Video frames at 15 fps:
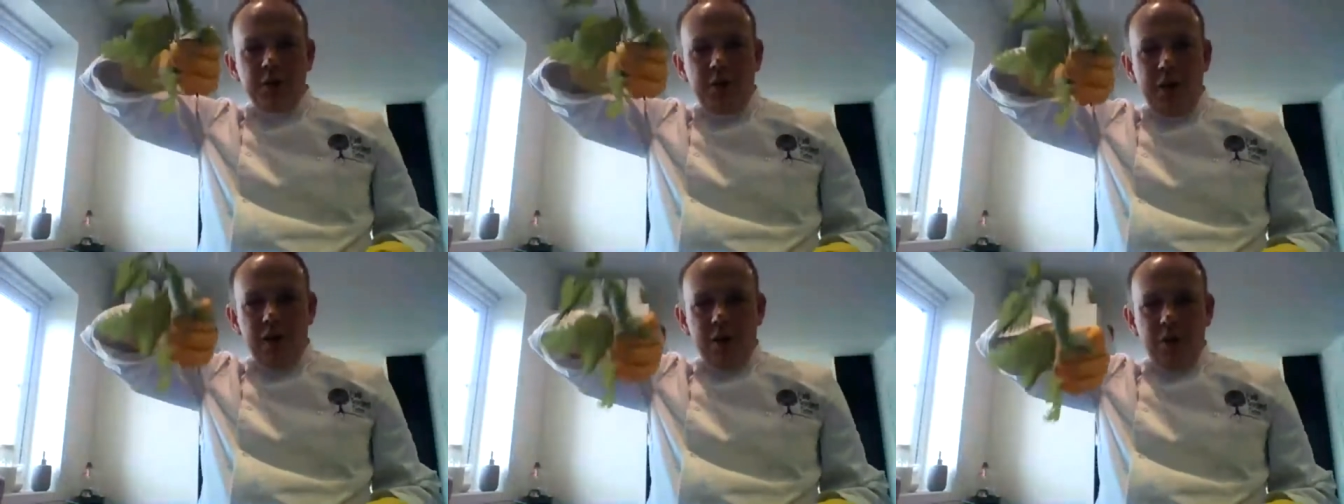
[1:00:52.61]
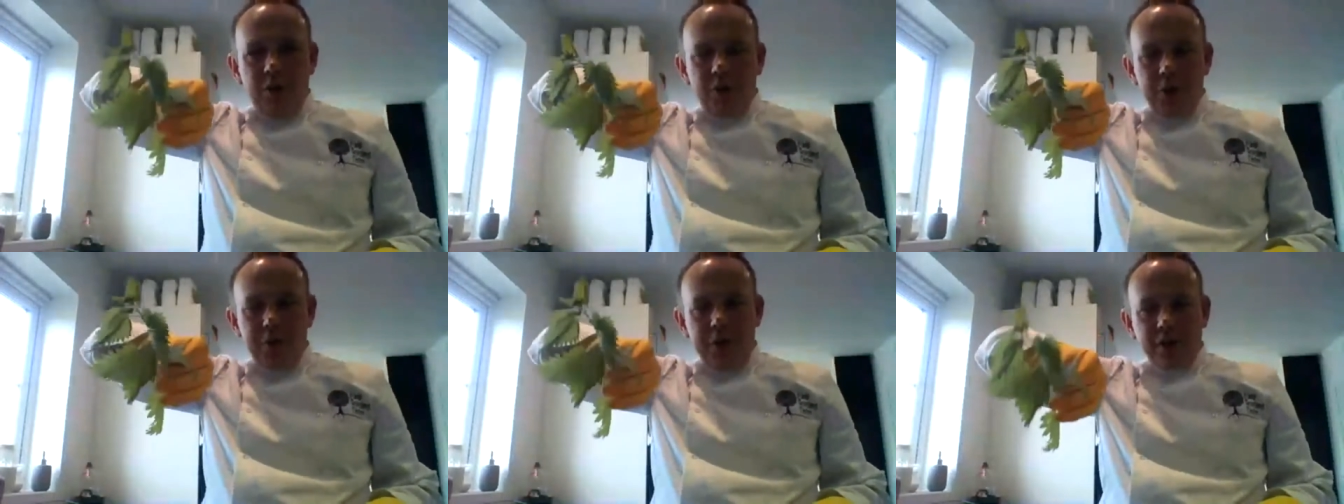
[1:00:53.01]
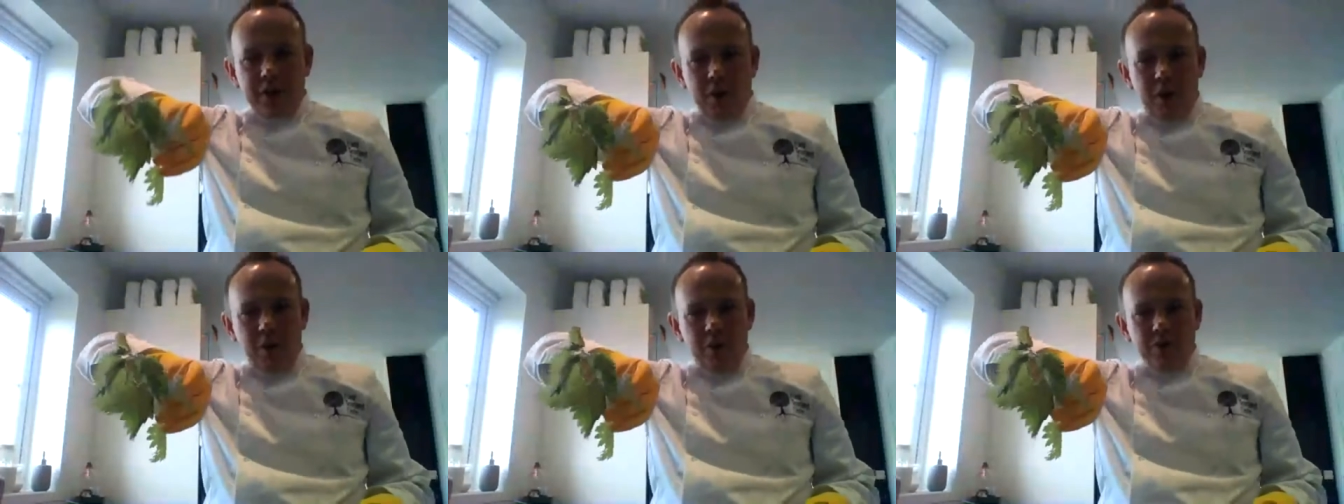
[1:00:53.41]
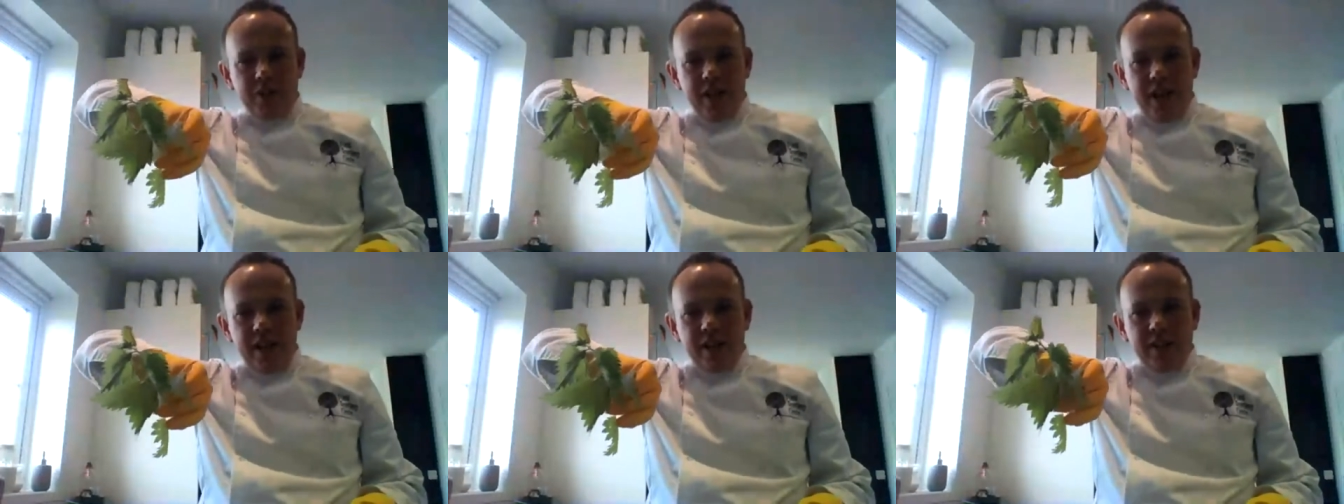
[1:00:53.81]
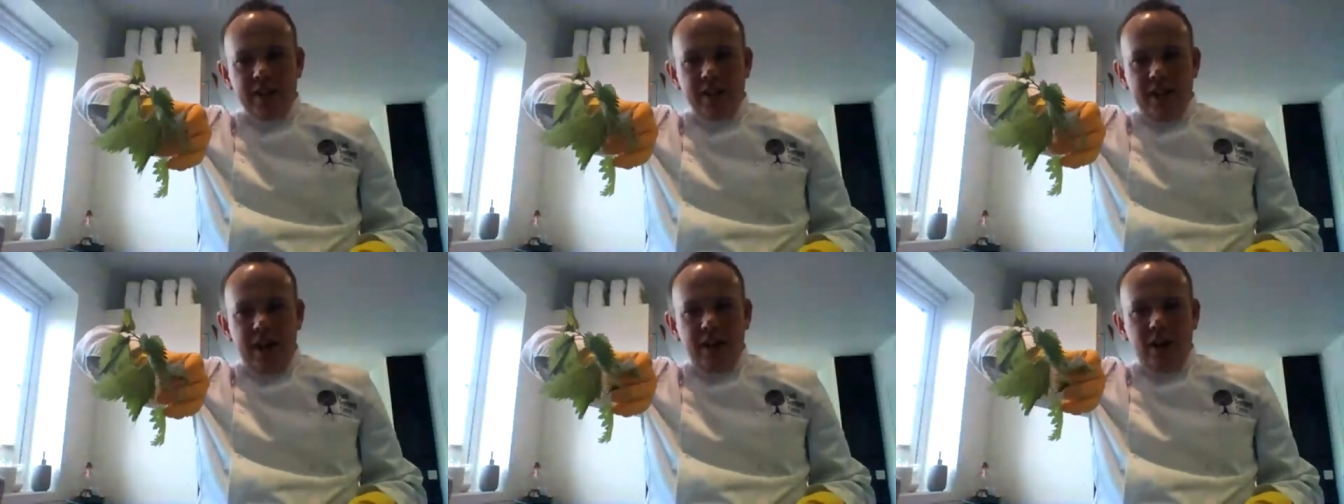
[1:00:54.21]
the piece that I want to
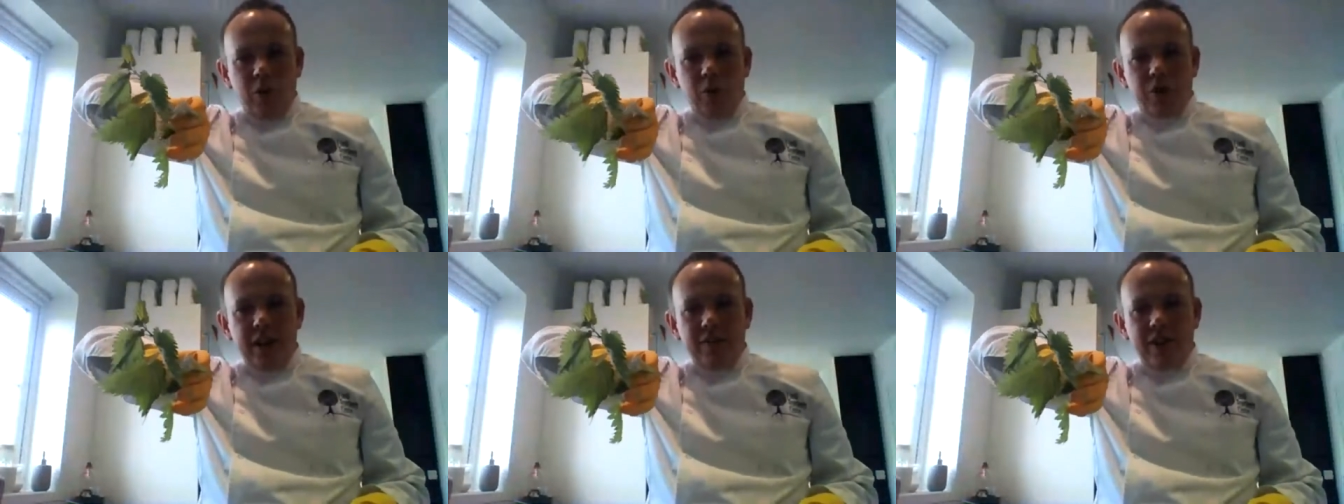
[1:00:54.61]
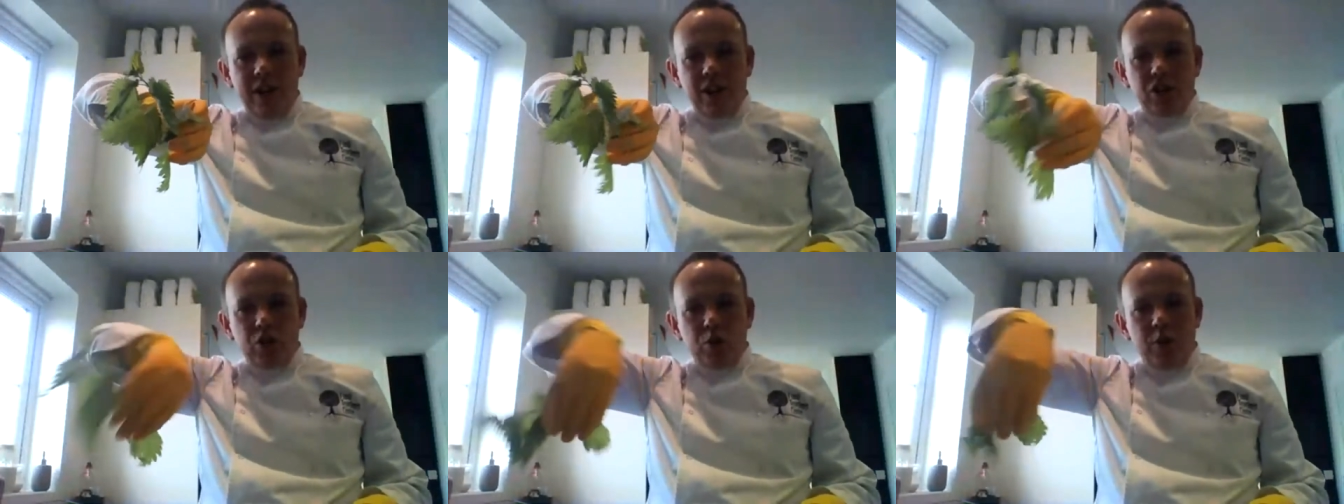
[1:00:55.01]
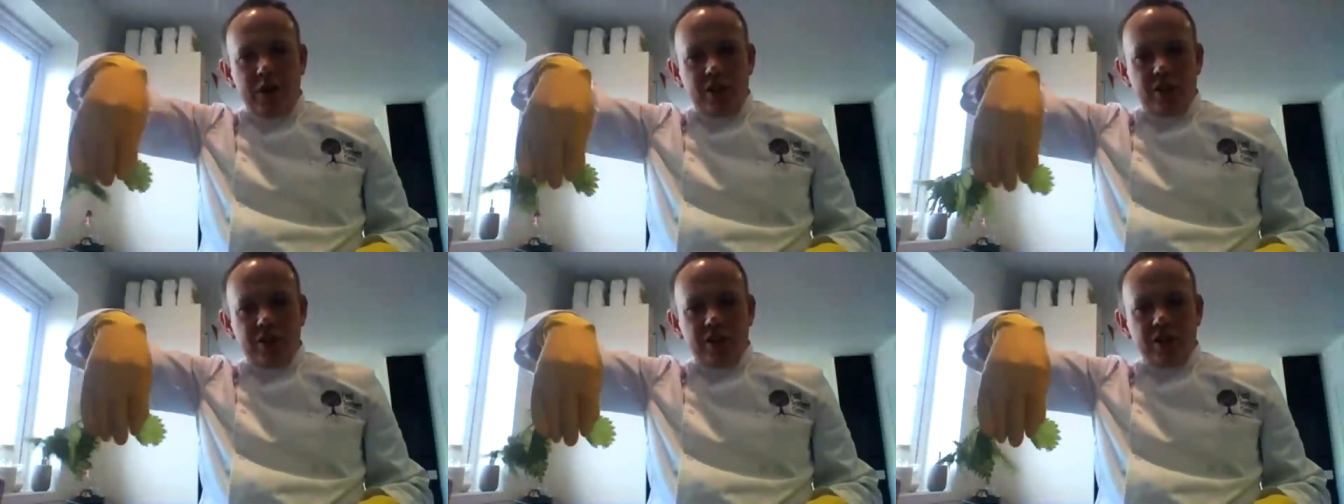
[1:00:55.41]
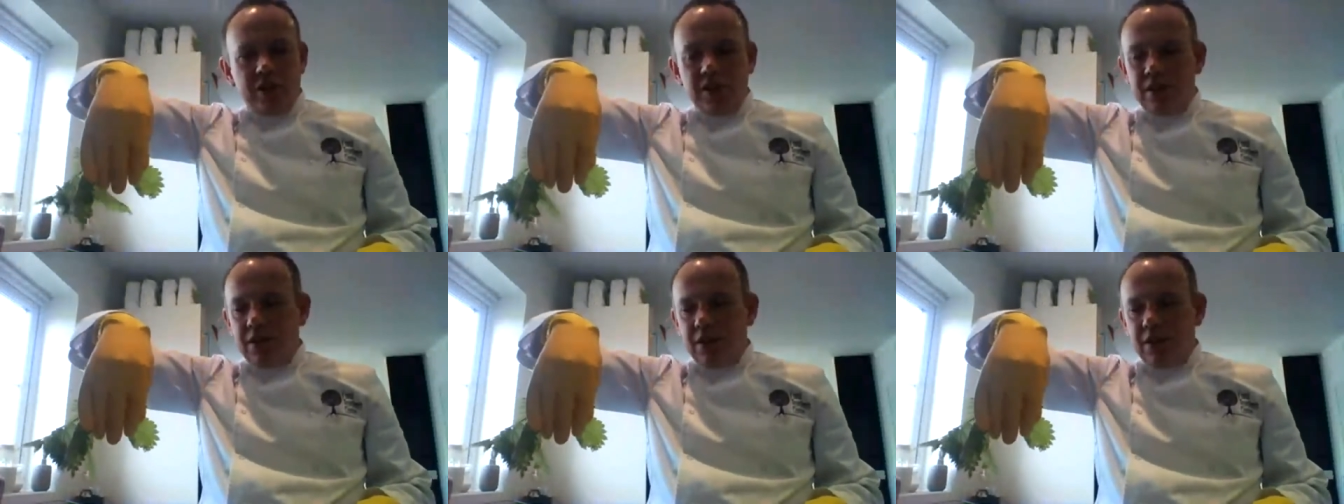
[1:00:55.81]
get, and I will give it a twist.